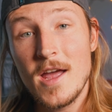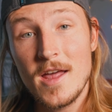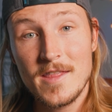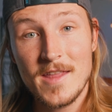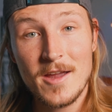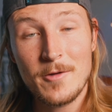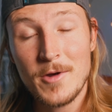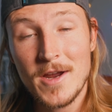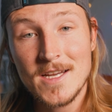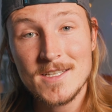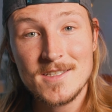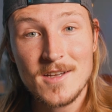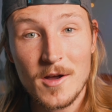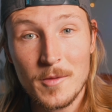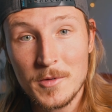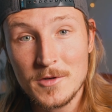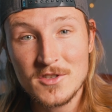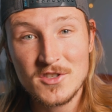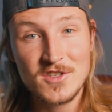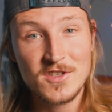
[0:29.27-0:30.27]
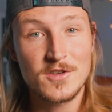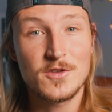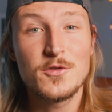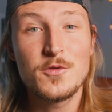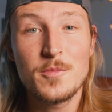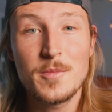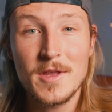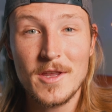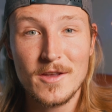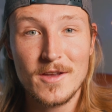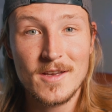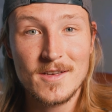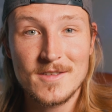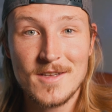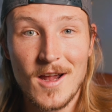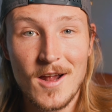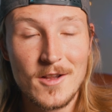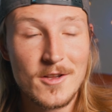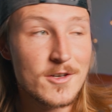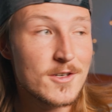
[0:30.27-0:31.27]
They raised almost $2 million
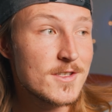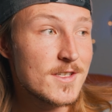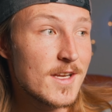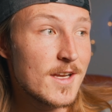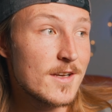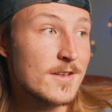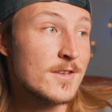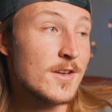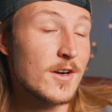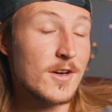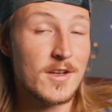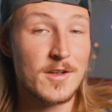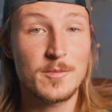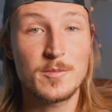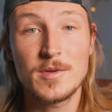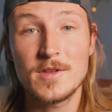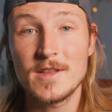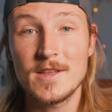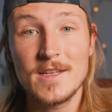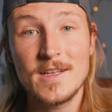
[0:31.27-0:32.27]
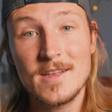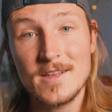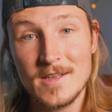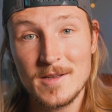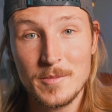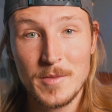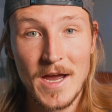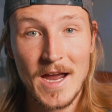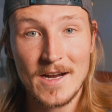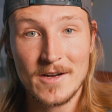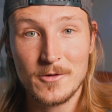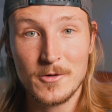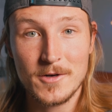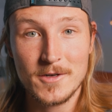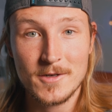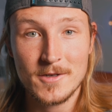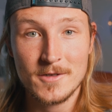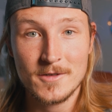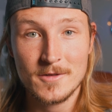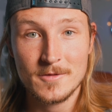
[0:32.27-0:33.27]
and are completely
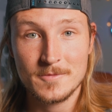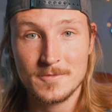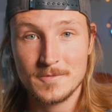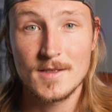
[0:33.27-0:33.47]
back-ordered.